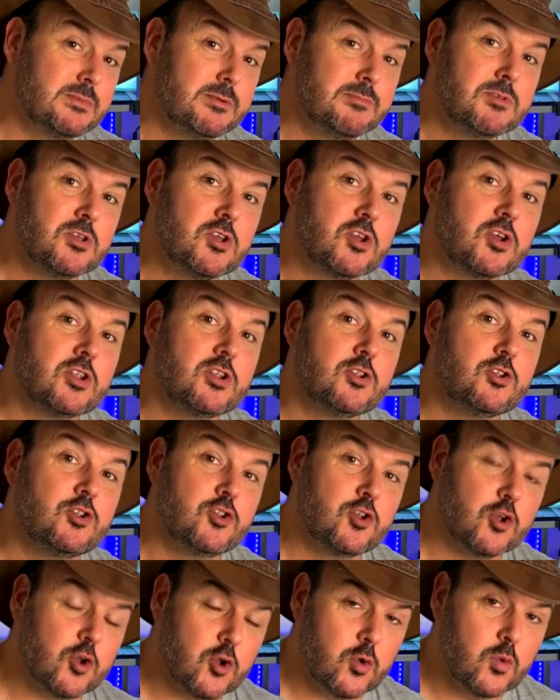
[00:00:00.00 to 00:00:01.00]
you can
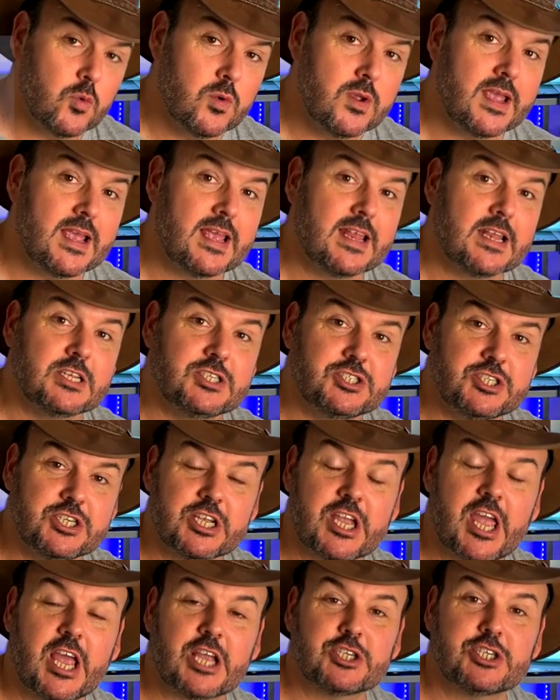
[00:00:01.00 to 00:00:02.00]
do in a
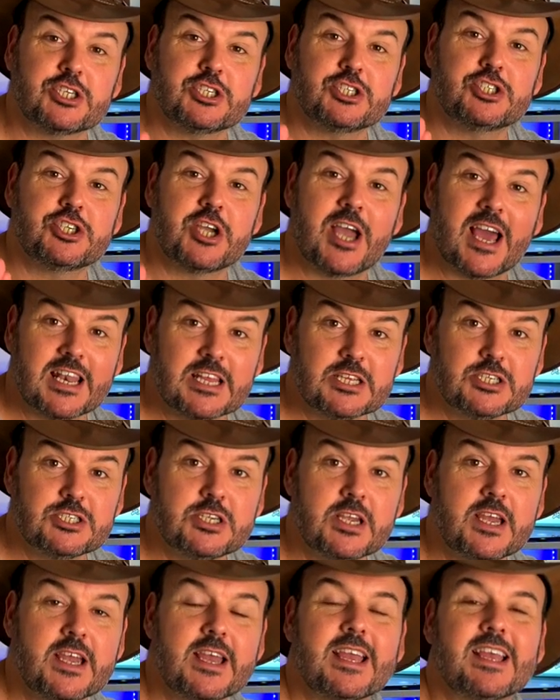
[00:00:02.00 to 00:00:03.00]
geocaching challenge
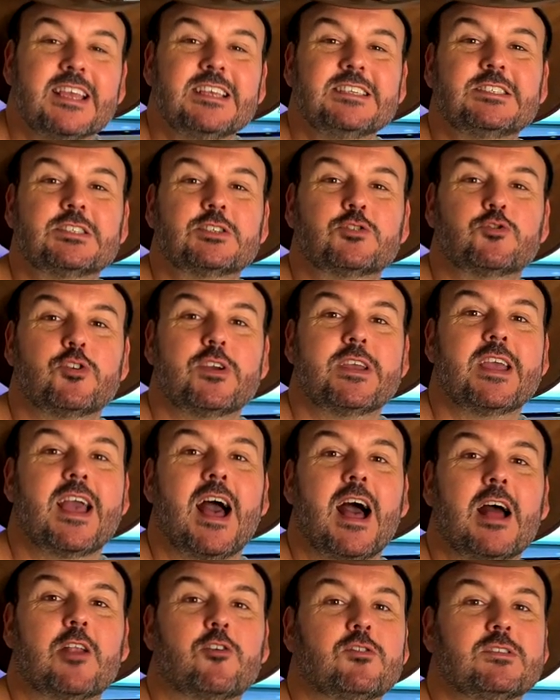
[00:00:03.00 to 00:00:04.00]
is
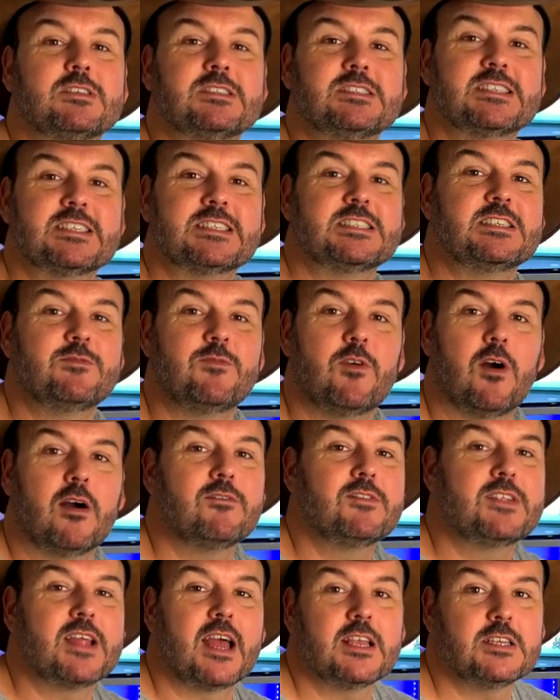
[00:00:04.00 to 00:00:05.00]

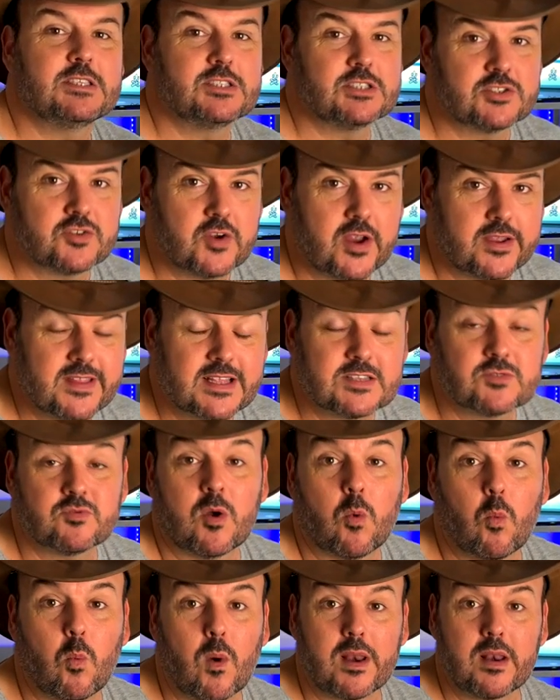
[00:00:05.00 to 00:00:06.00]
365 days straight. That's
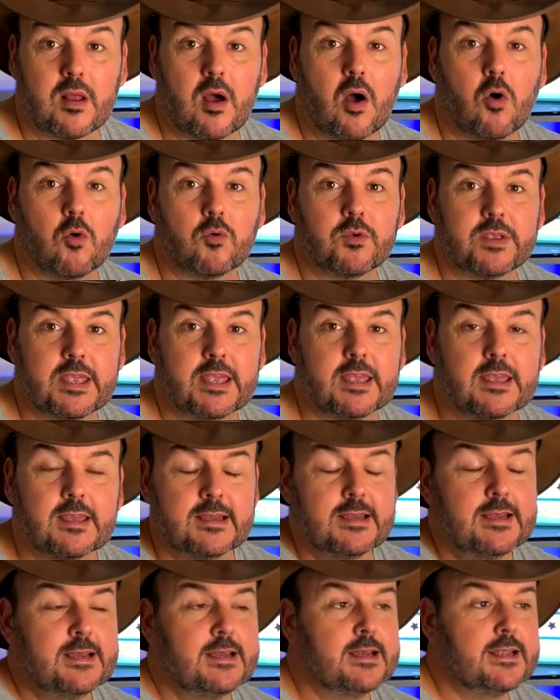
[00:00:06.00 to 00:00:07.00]
right, one whole year.
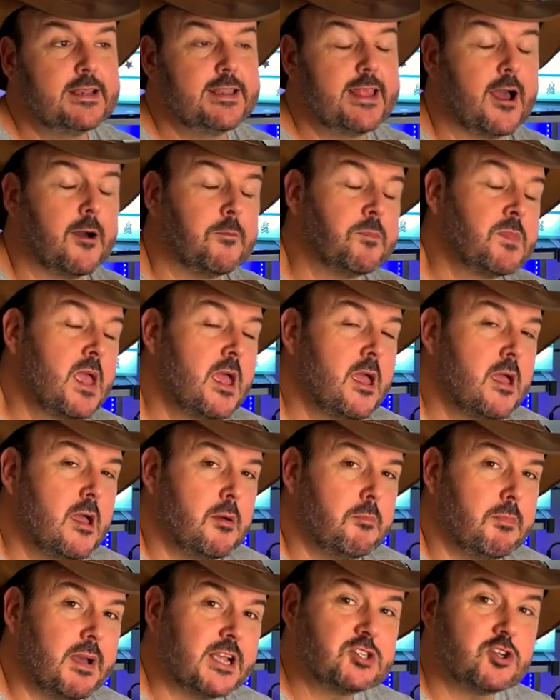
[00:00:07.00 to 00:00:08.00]
Now,
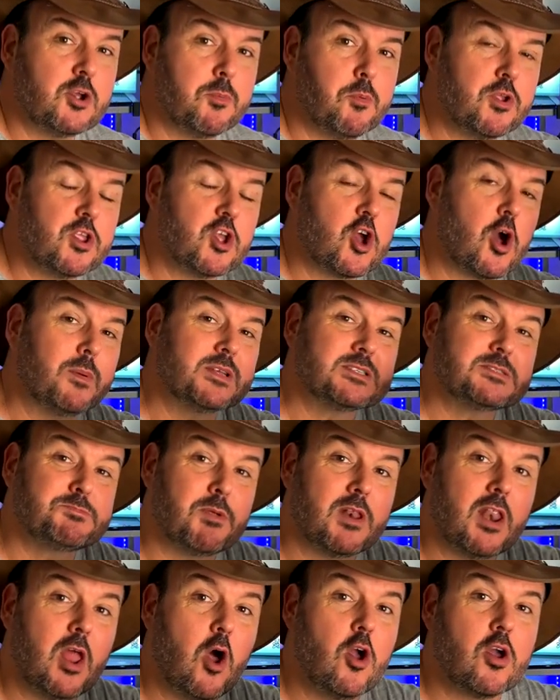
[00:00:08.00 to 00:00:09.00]
make sure you put in your comments
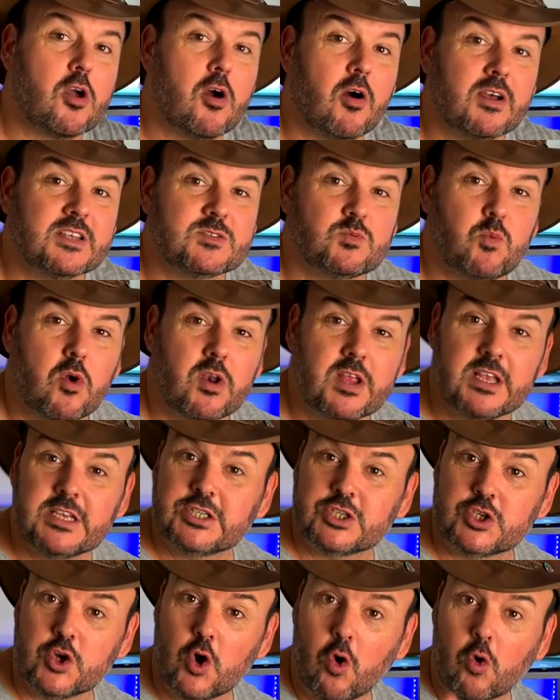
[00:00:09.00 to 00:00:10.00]
below, guys, what
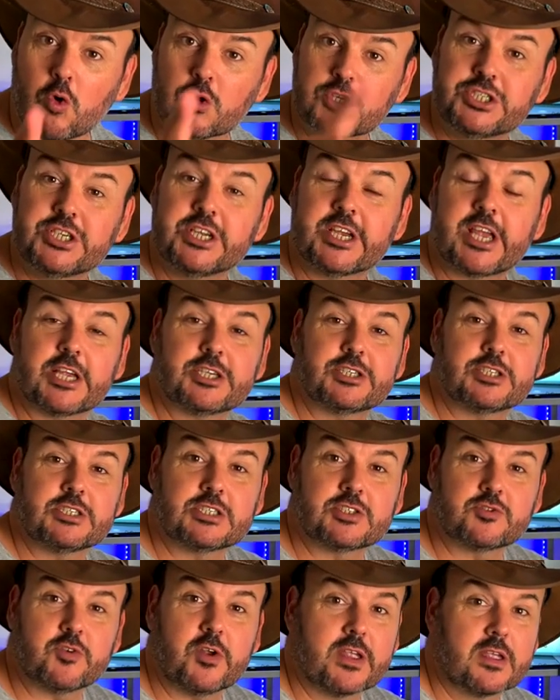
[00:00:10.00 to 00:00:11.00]
is your geocaching
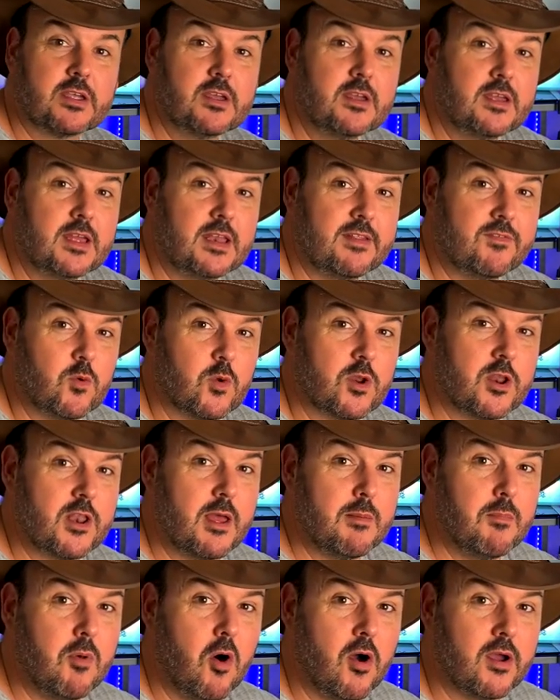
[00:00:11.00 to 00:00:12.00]
streak? And if you want to
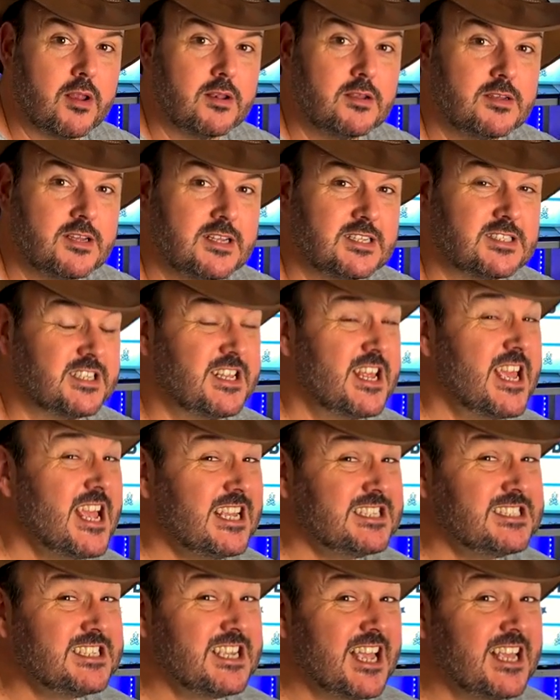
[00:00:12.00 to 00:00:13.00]
know mine, it's an
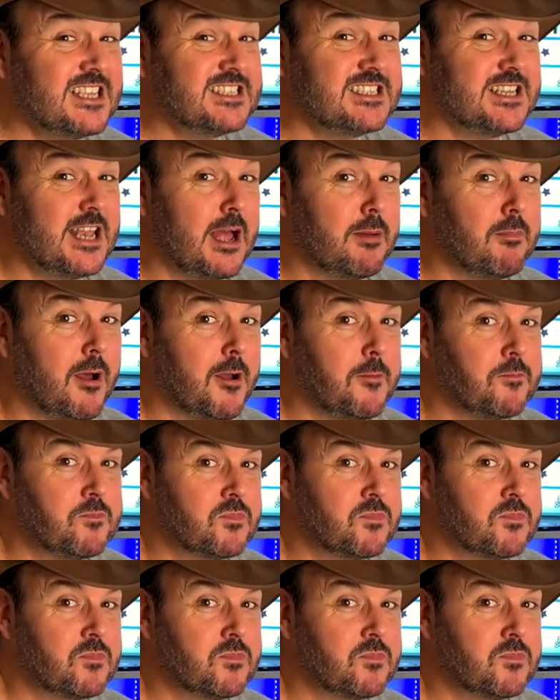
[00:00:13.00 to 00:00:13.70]
easy number.